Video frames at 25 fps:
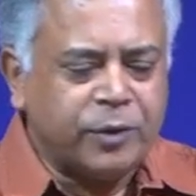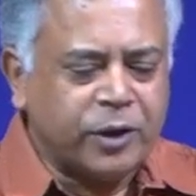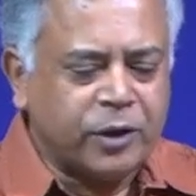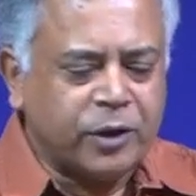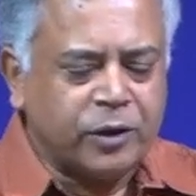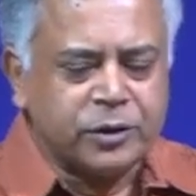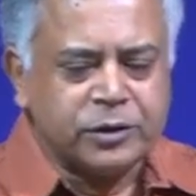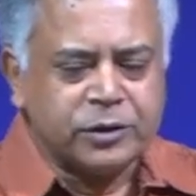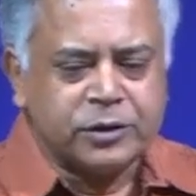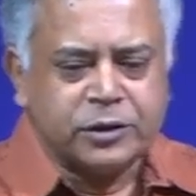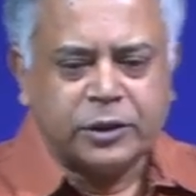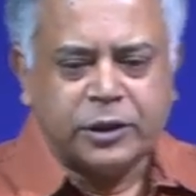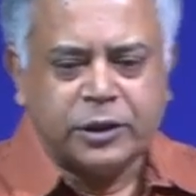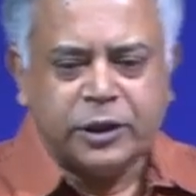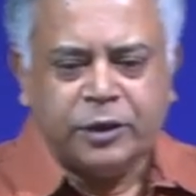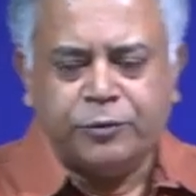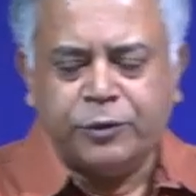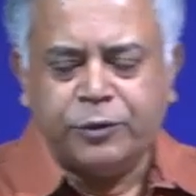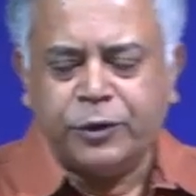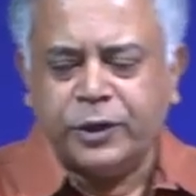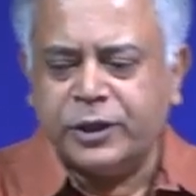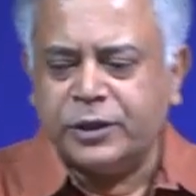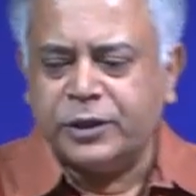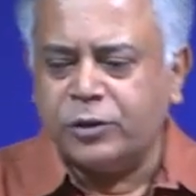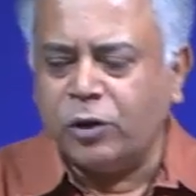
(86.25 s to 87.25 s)
because if
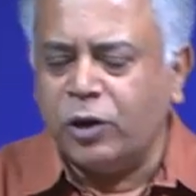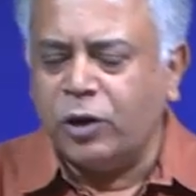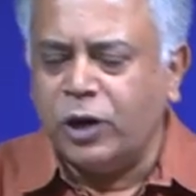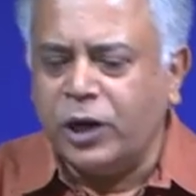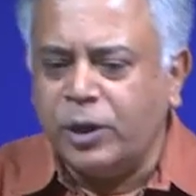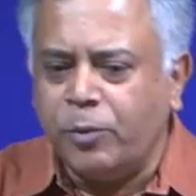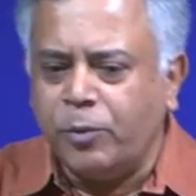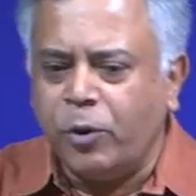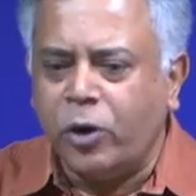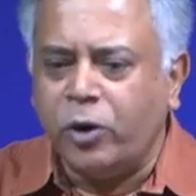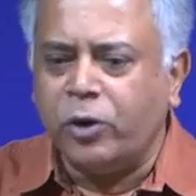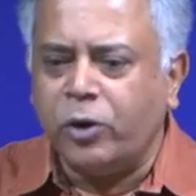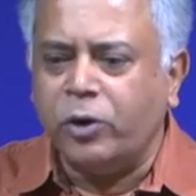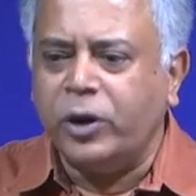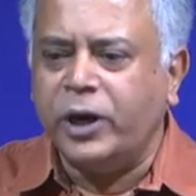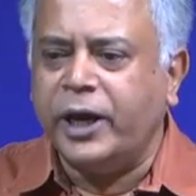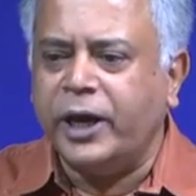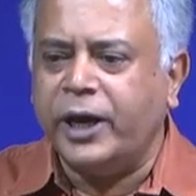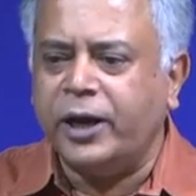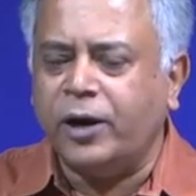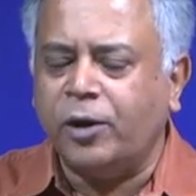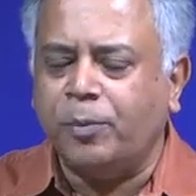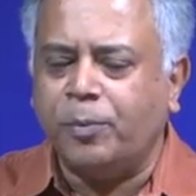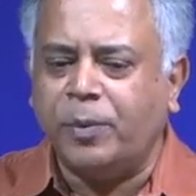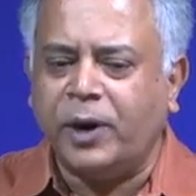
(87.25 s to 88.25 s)
it is only mono layer
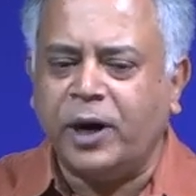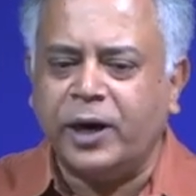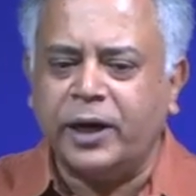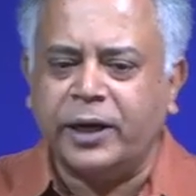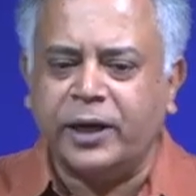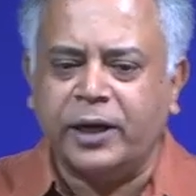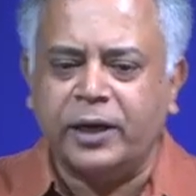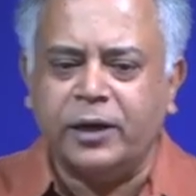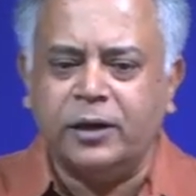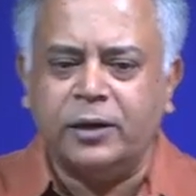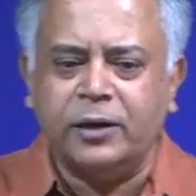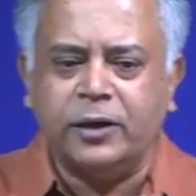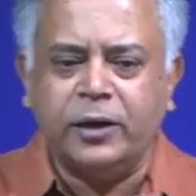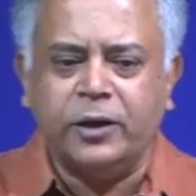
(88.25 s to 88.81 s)
of particle,